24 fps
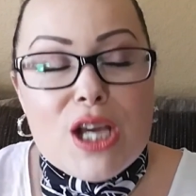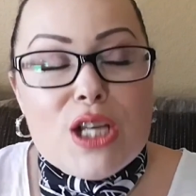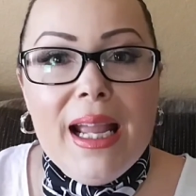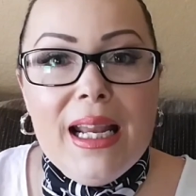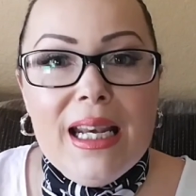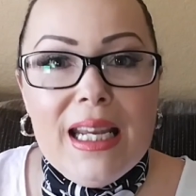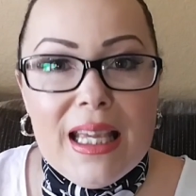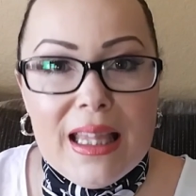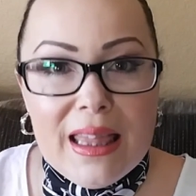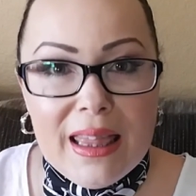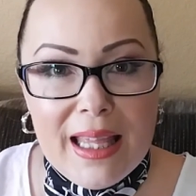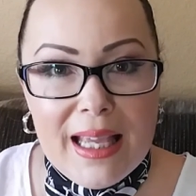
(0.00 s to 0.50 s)

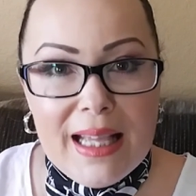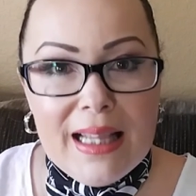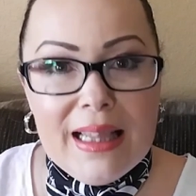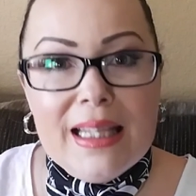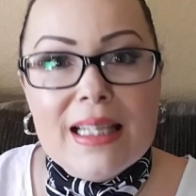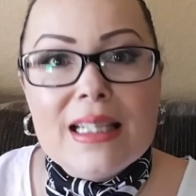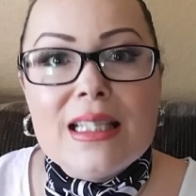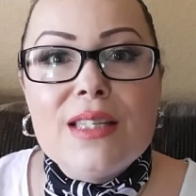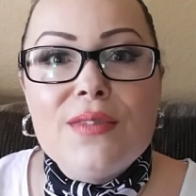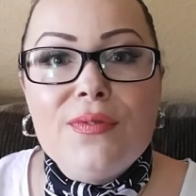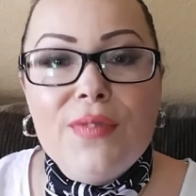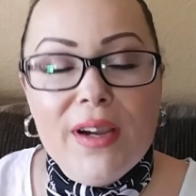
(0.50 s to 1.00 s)
Anything
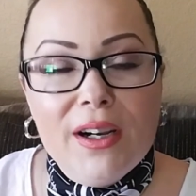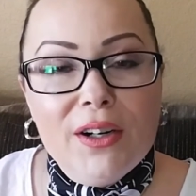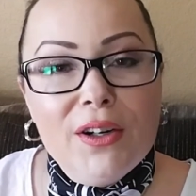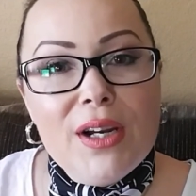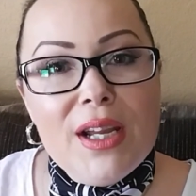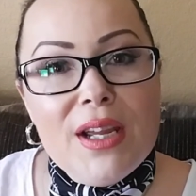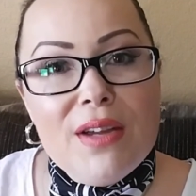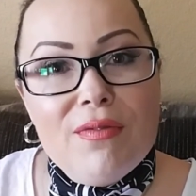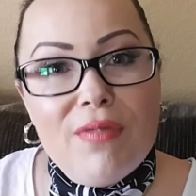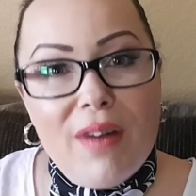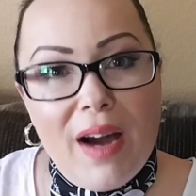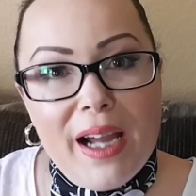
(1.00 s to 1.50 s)
that's
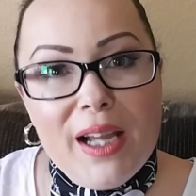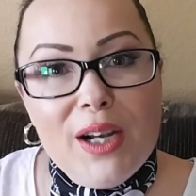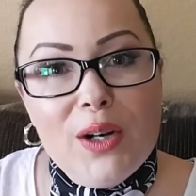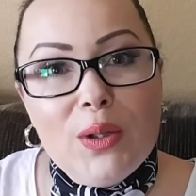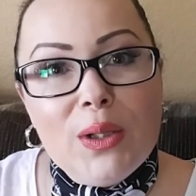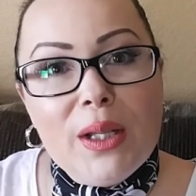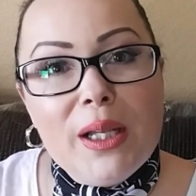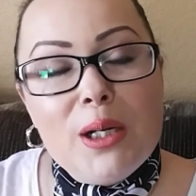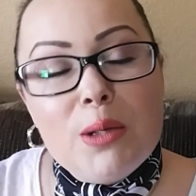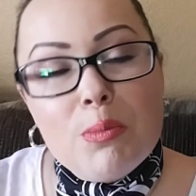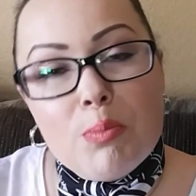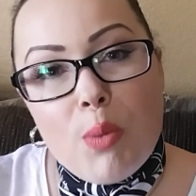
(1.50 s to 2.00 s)
very
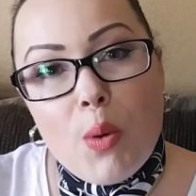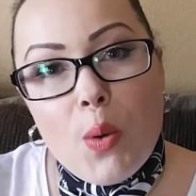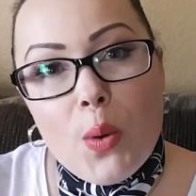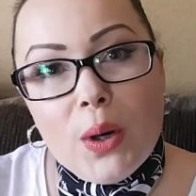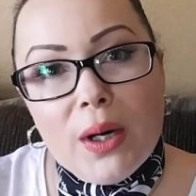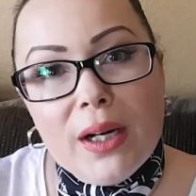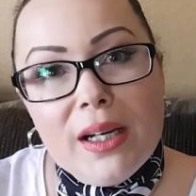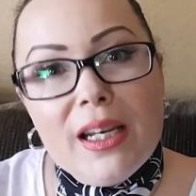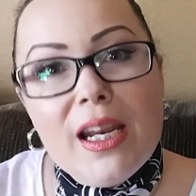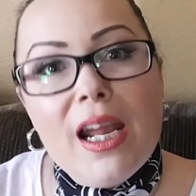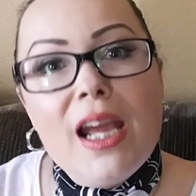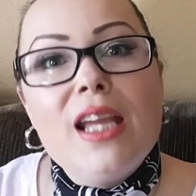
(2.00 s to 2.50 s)
vital and
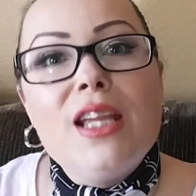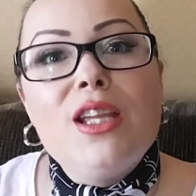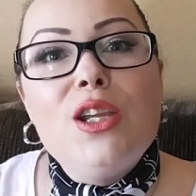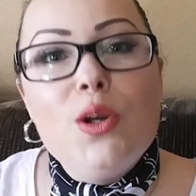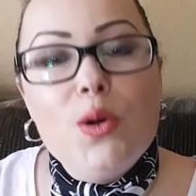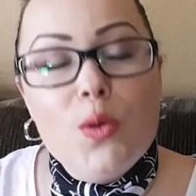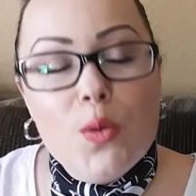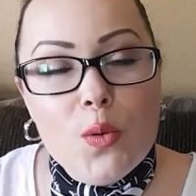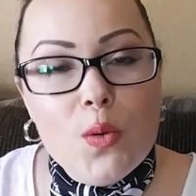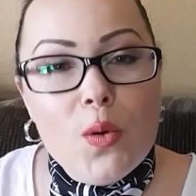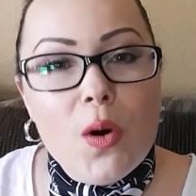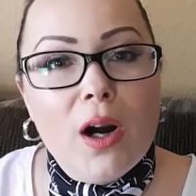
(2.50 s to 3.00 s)
important,
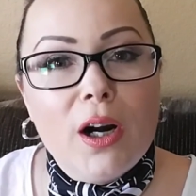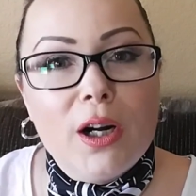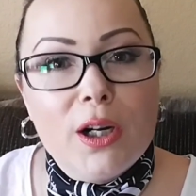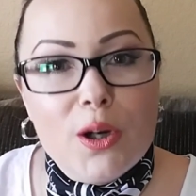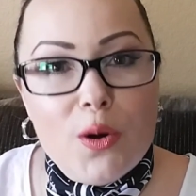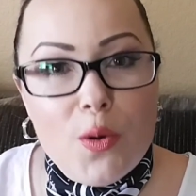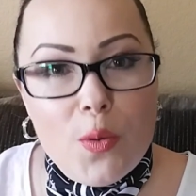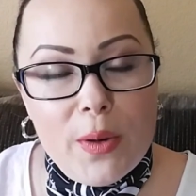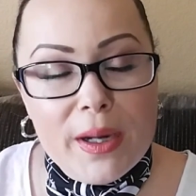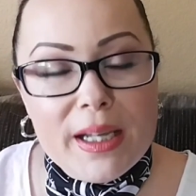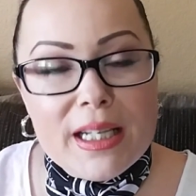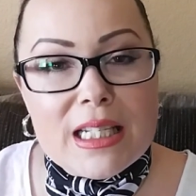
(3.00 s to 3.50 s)
you
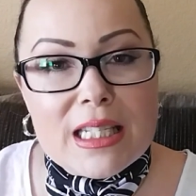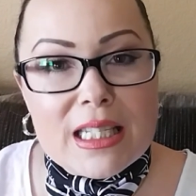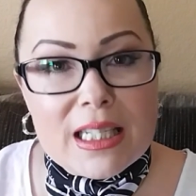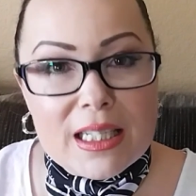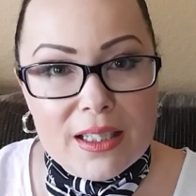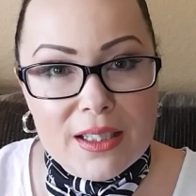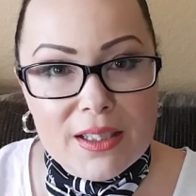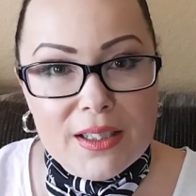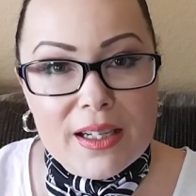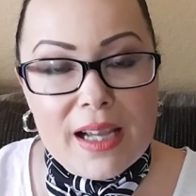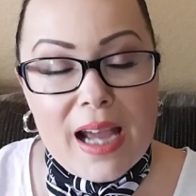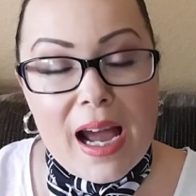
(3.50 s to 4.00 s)
are going
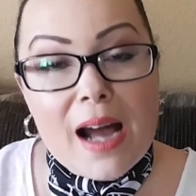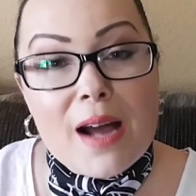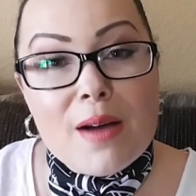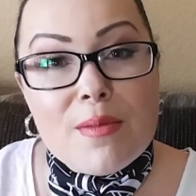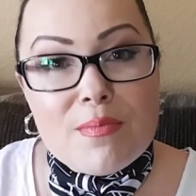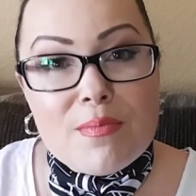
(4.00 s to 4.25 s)
to